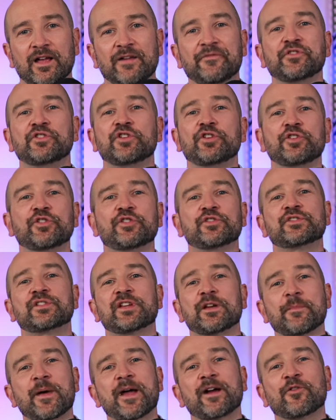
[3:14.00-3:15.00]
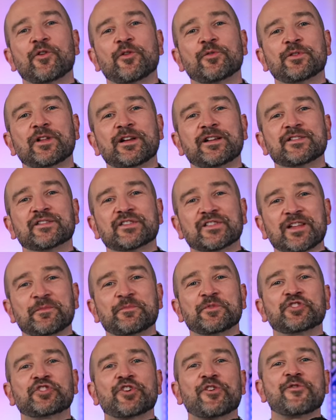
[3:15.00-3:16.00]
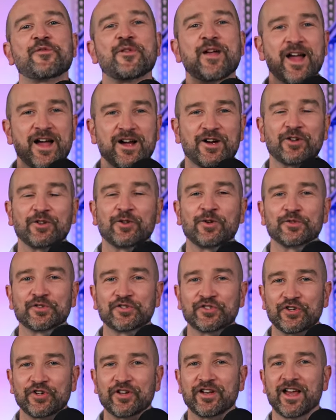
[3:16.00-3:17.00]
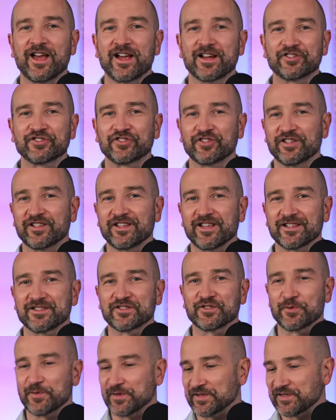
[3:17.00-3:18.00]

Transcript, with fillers: If you're new to using a macro lens, let me show you how close you can actually get to